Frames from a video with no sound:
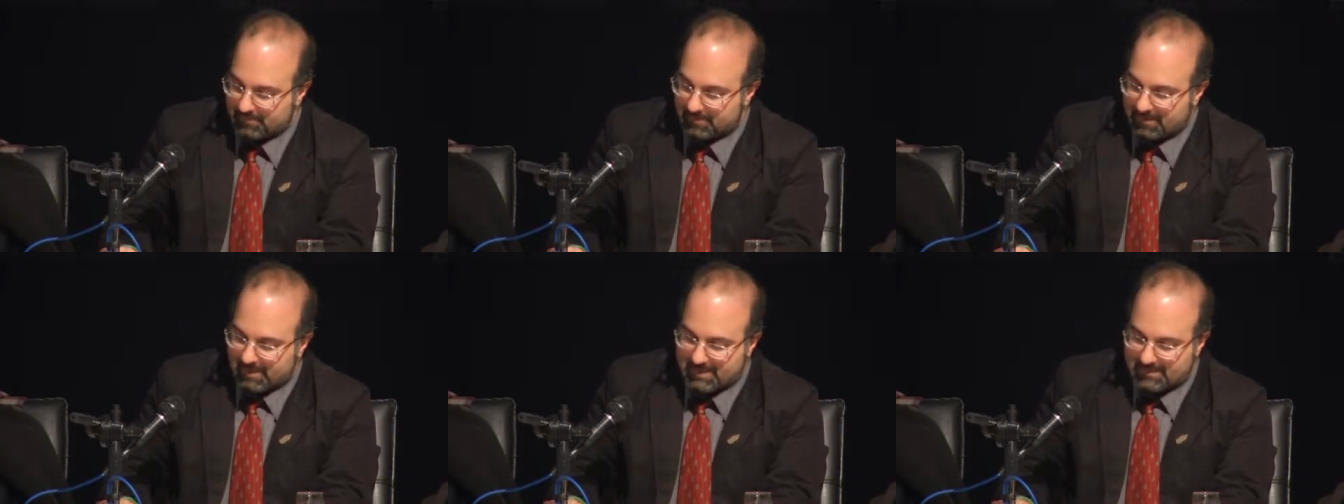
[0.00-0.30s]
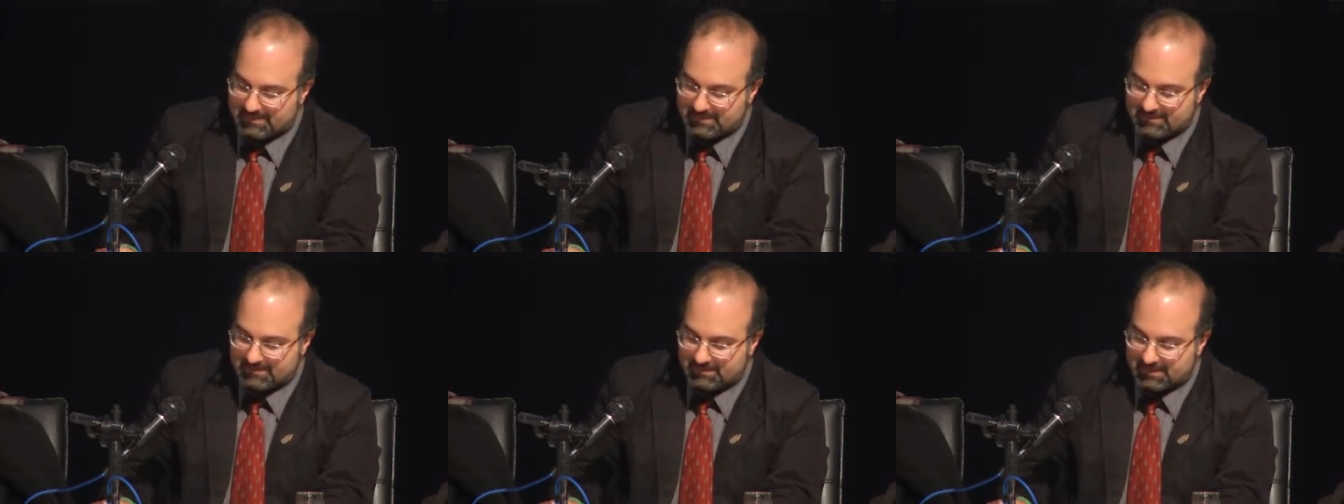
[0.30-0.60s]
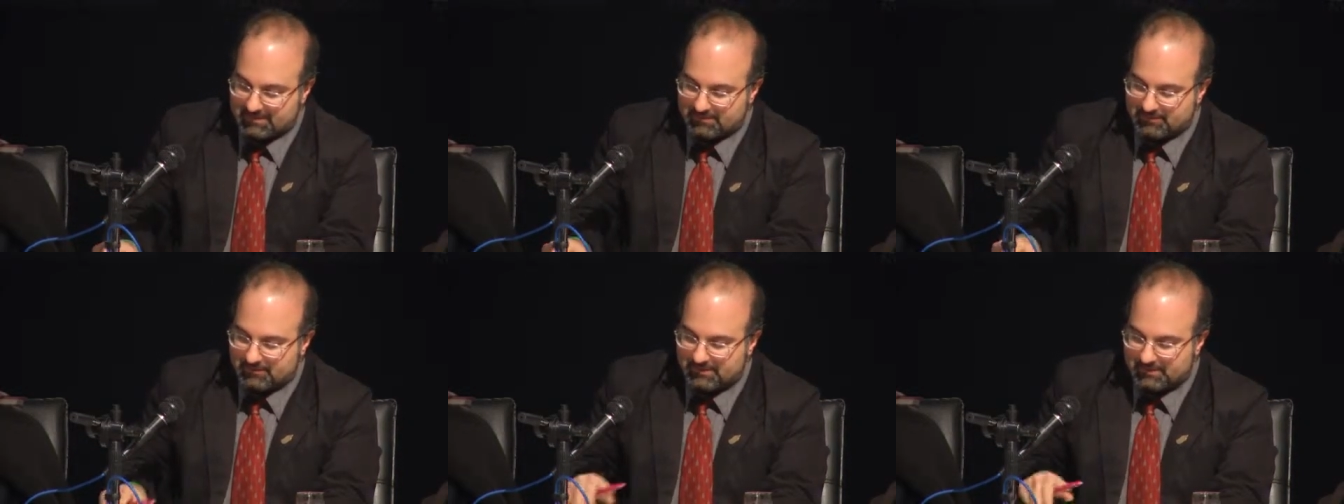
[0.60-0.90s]

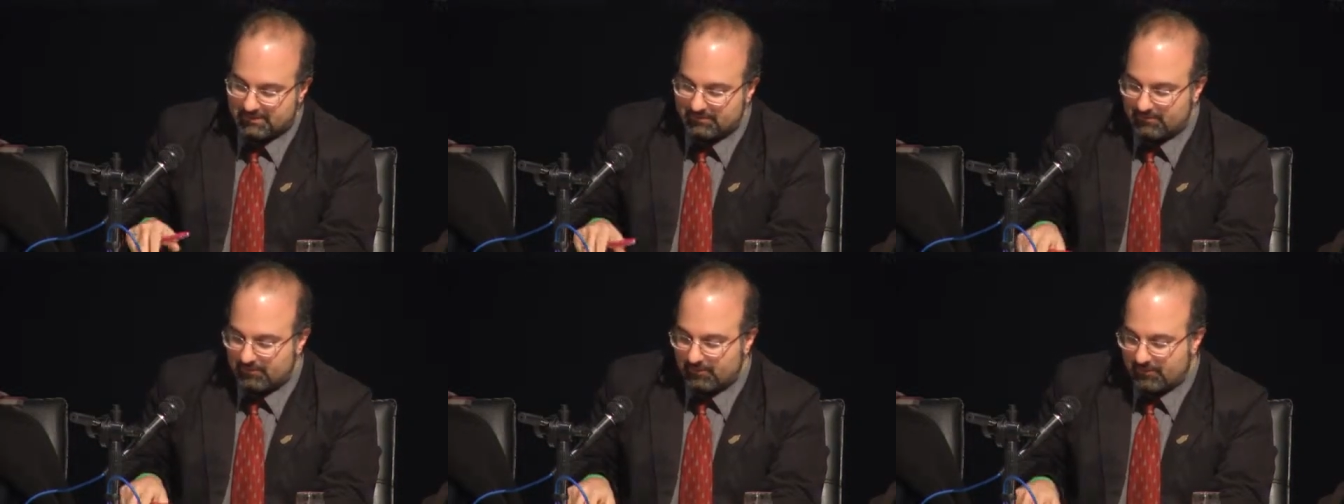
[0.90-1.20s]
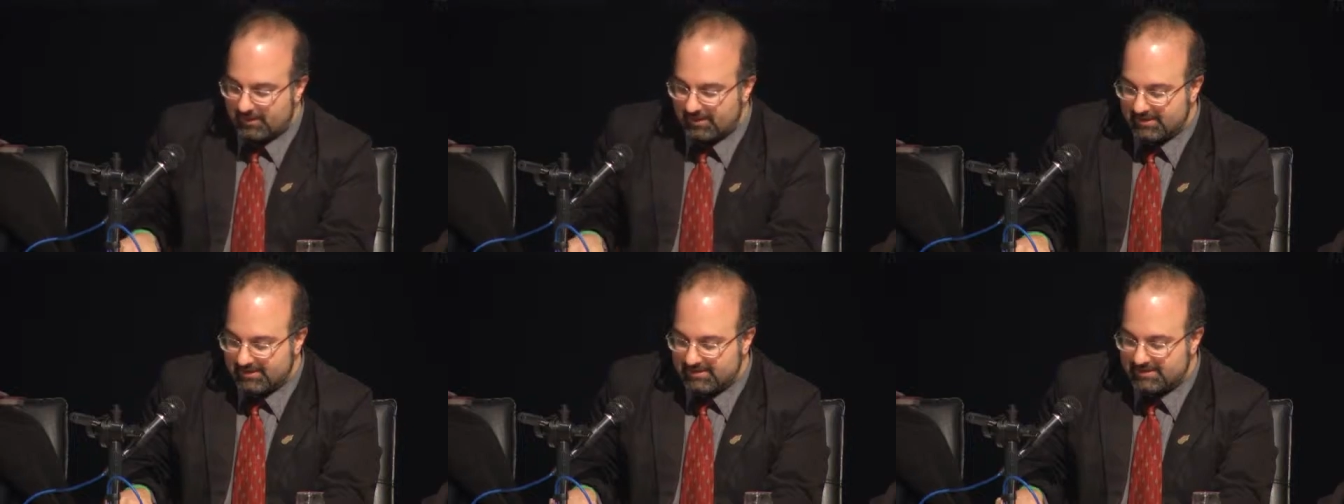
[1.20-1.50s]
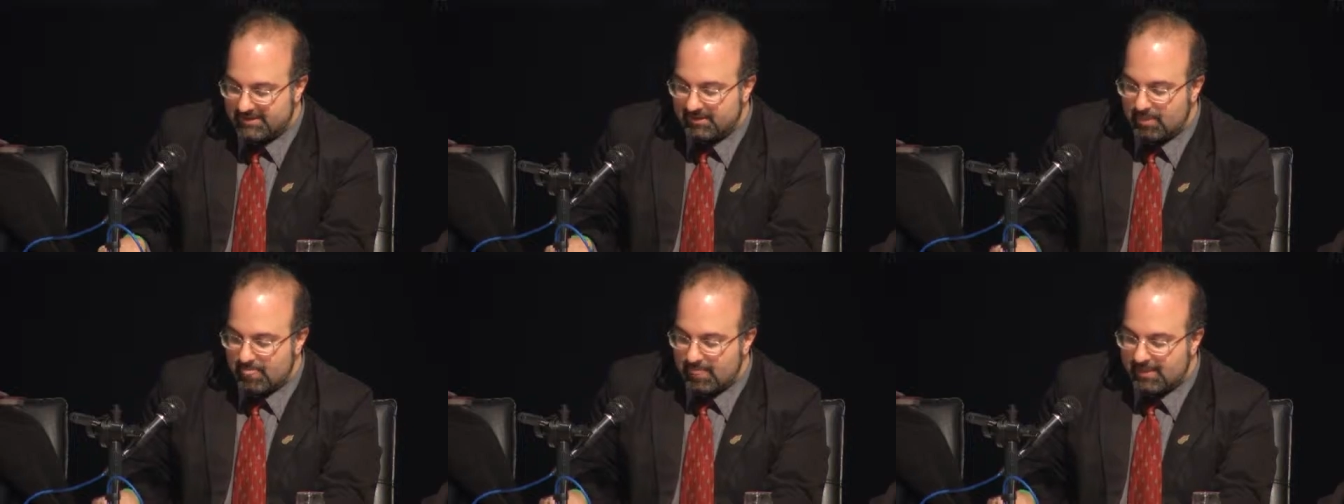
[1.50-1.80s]
has written for us,
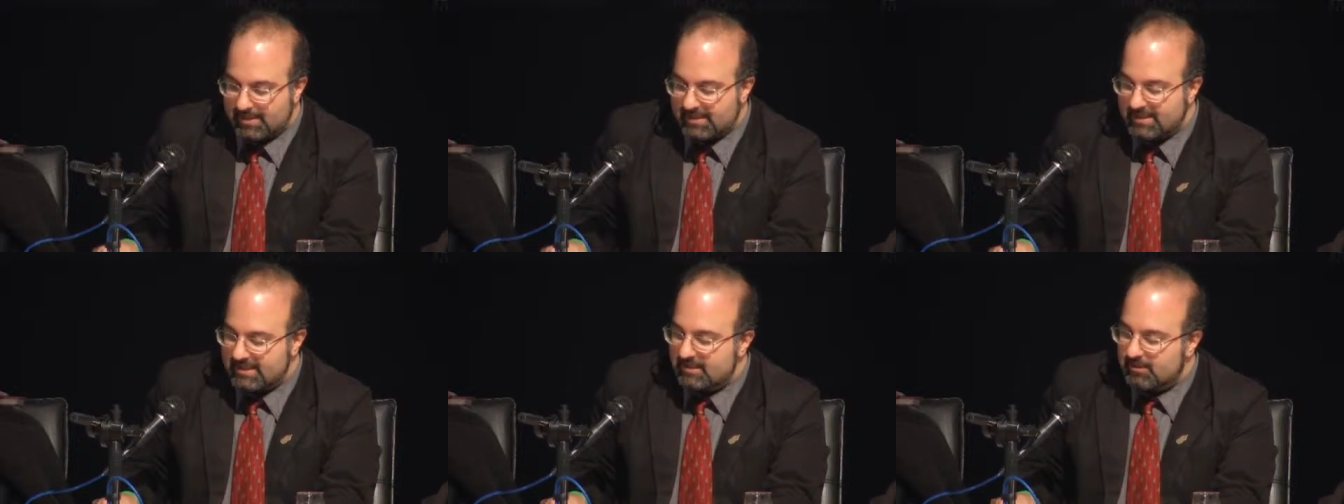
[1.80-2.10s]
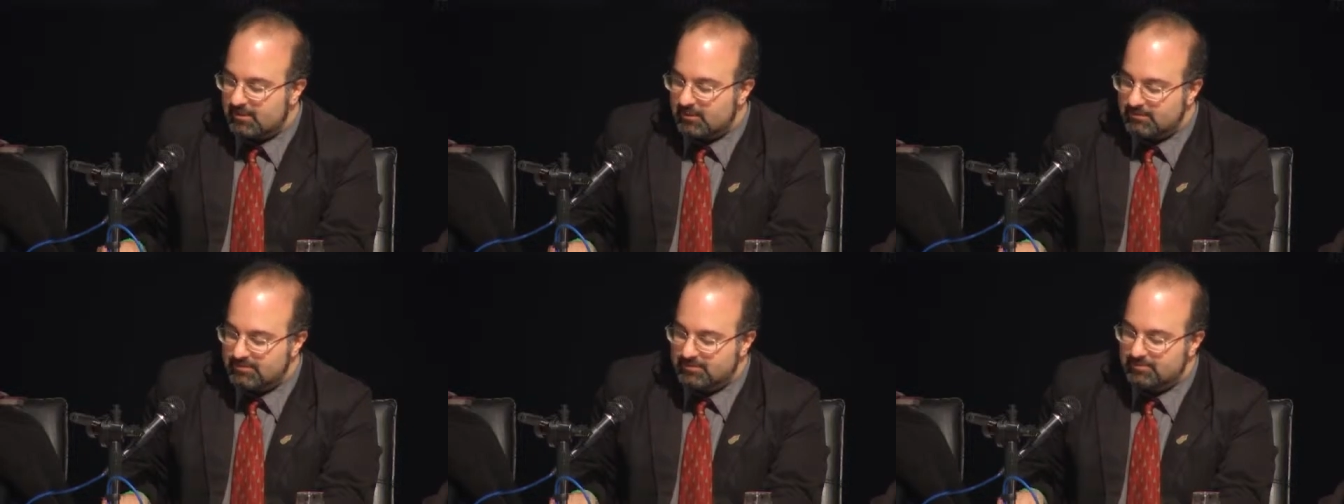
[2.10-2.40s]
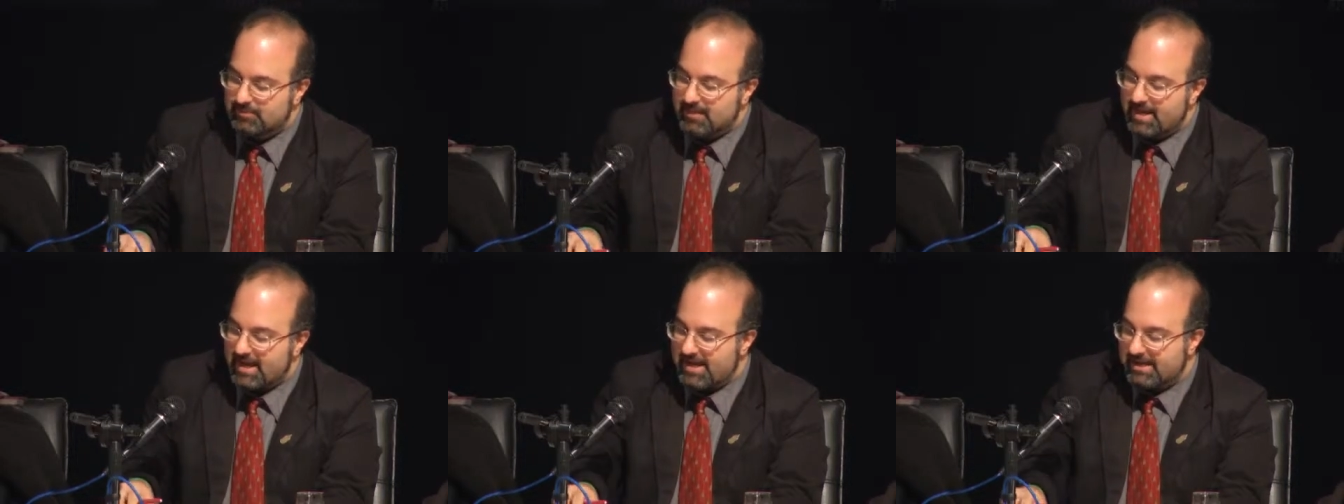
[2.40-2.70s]
he goes
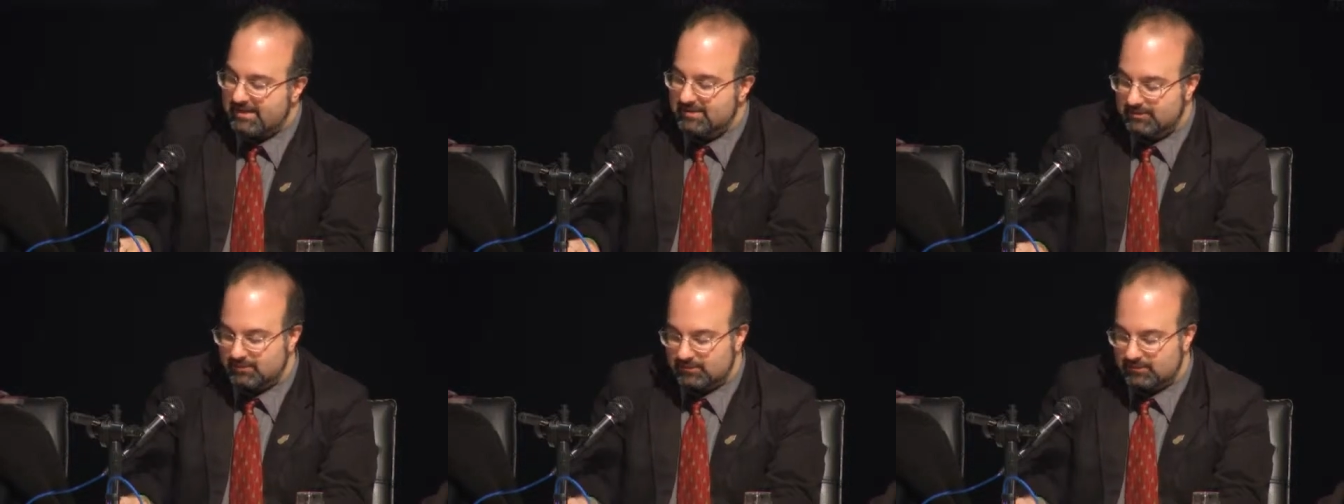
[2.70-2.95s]
back